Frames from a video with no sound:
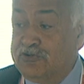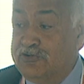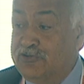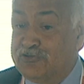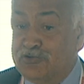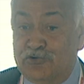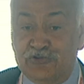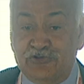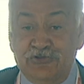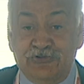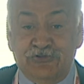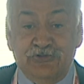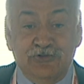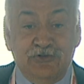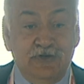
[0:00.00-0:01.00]

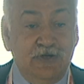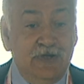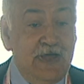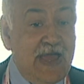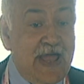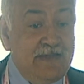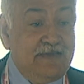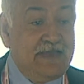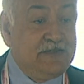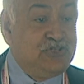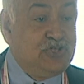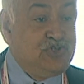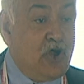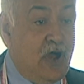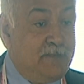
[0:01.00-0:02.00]
resources and get
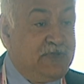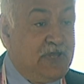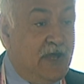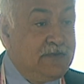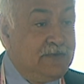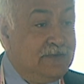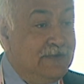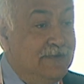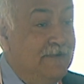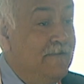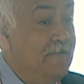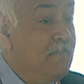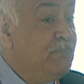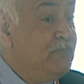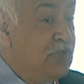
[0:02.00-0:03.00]
the job done
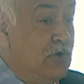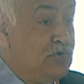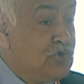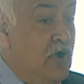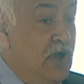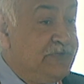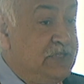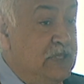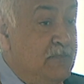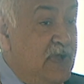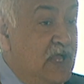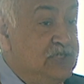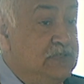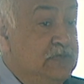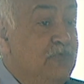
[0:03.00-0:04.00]
without costing
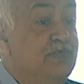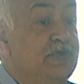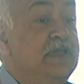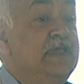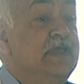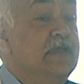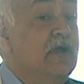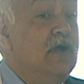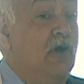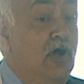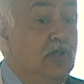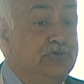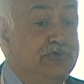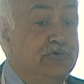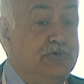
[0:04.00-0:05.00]
much, we
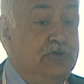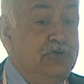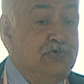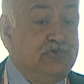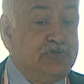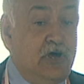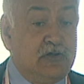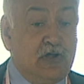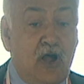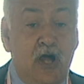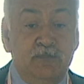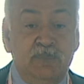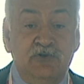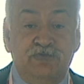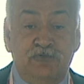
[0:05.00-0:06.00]
also reduce our
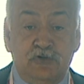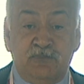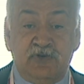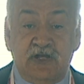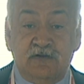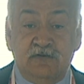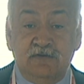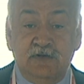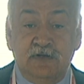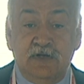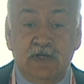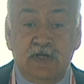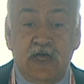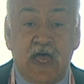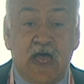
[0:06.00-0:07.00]
carbon footprint.
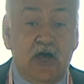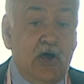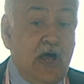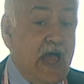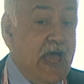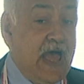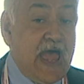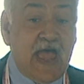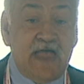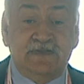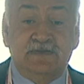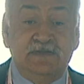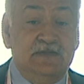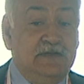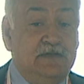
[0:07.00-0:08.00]

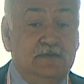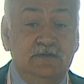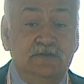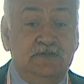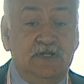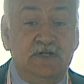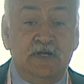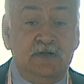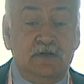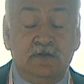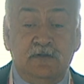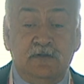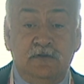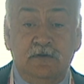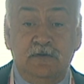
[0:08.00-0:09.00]
As the
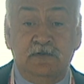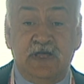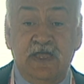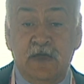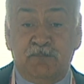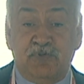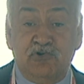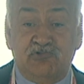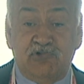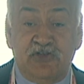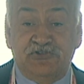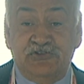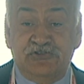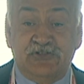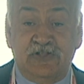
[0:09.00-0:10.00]
day
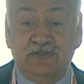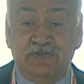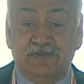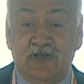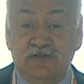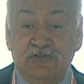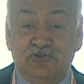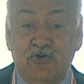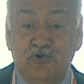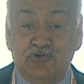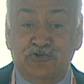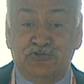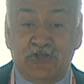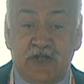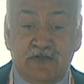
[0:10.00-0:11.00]
progresses and the sun is going to
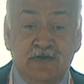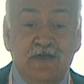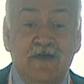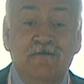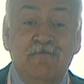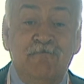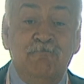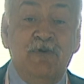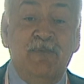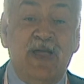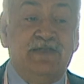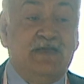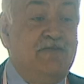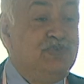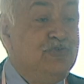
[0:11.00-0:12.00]
set, we
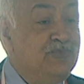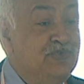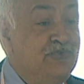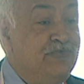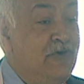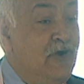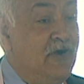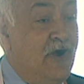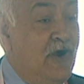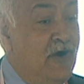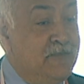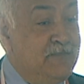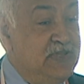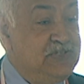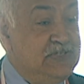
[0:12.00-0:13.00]
might have to move
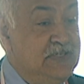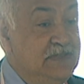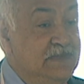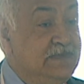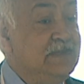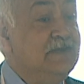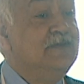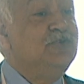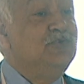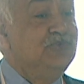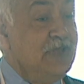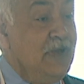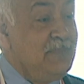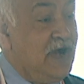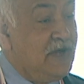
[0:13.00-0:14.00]
our machines to
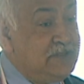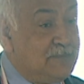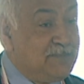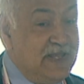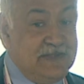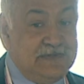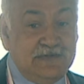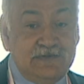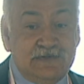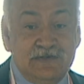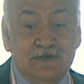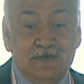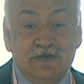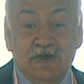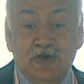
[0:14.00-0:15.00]
some other places
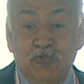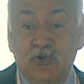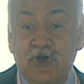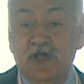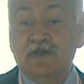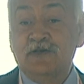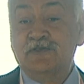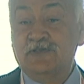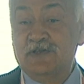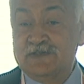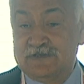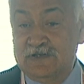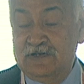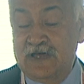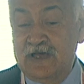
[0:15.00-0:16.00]
where there's
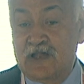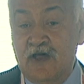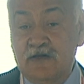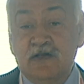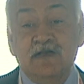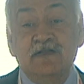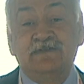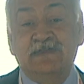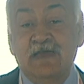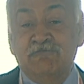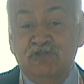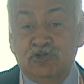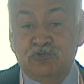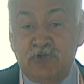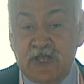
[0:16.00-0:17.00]
still daylight. Same
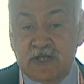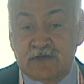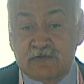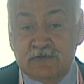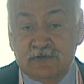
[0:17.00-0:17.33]
with wind,